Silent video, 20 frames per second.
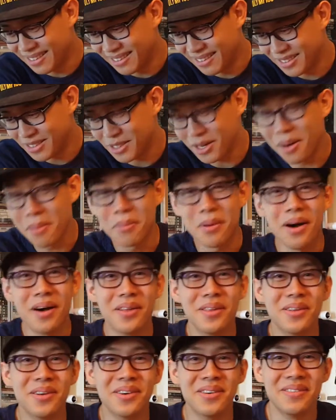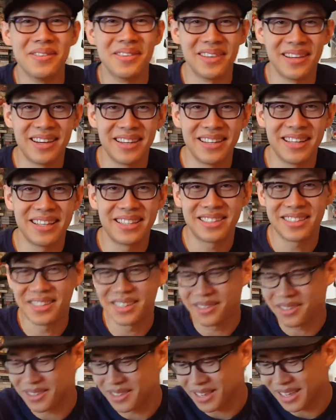jump on them and all that
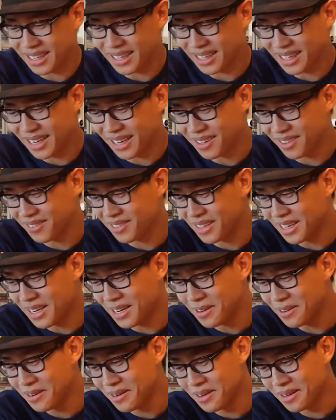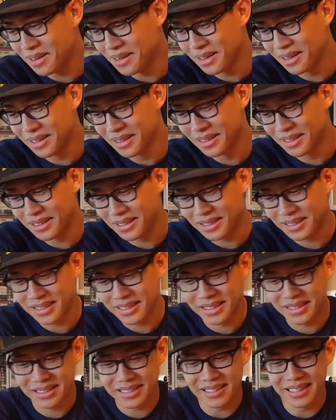stuff to like knock them down.
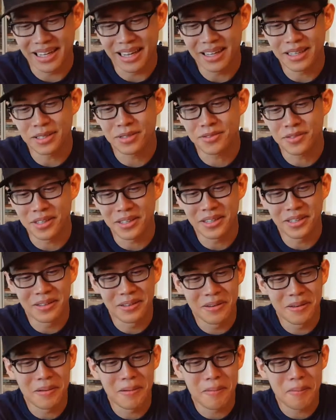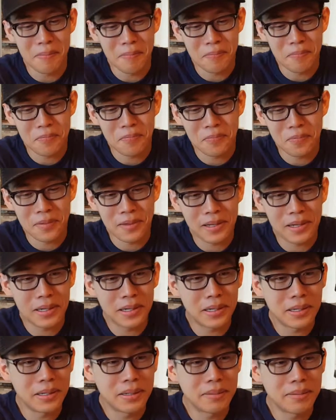So that was fun.
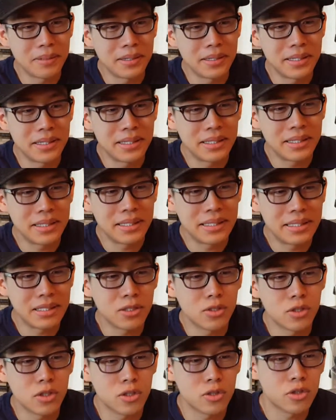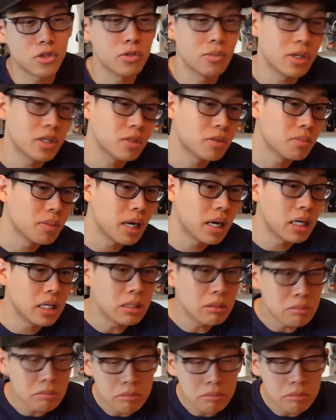But don't know too much about it.